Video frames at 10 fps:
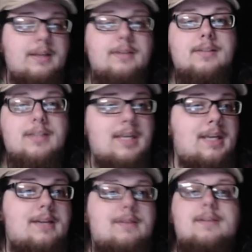
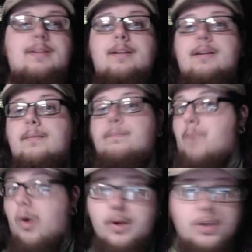see
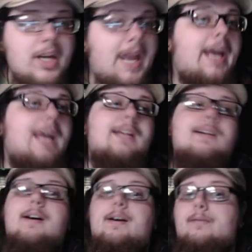Mara Jade,
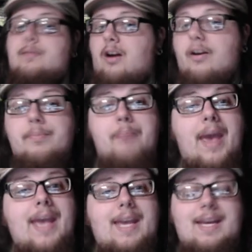Darth
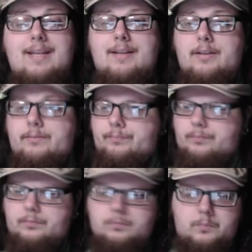Bane,
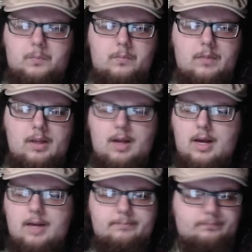
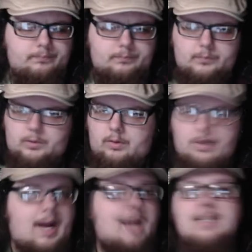all
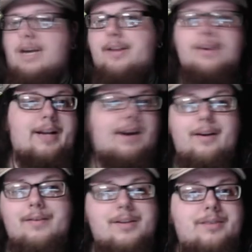kinds of other
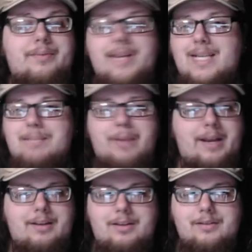characters from the
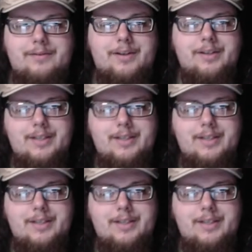expanded universe.